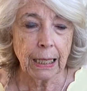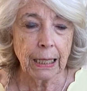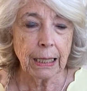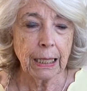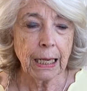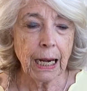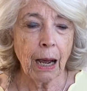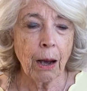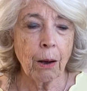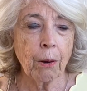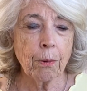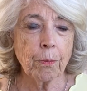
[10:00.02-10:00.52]

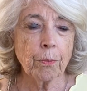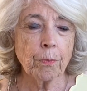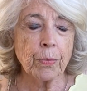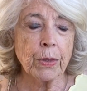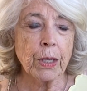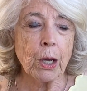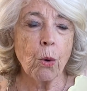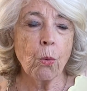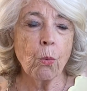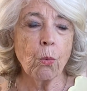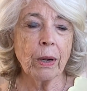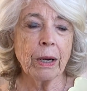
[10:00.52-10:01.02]
Now,
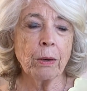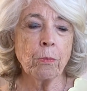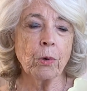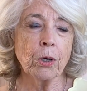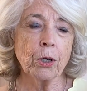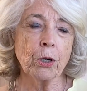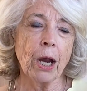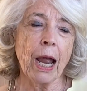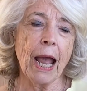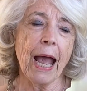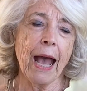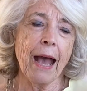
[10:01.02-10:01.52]
when
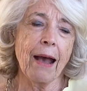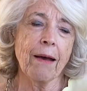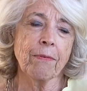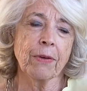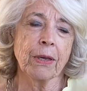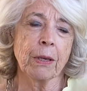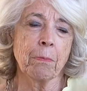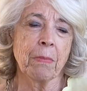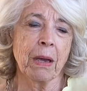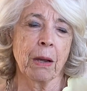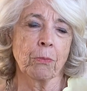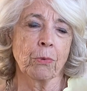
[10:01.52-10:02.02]
we're
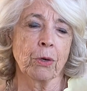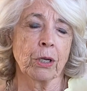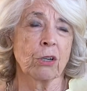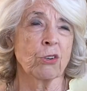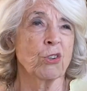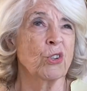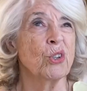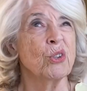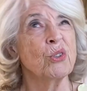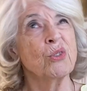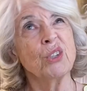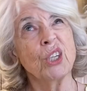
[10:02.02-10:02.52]
having memory
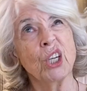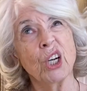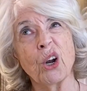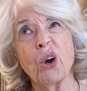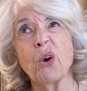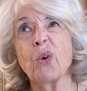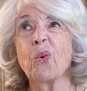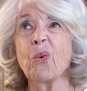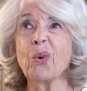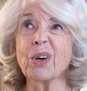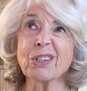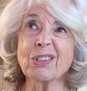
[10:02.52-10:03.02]
issues,
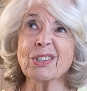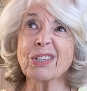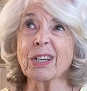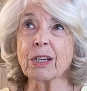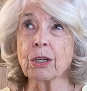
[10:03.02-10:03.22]
what's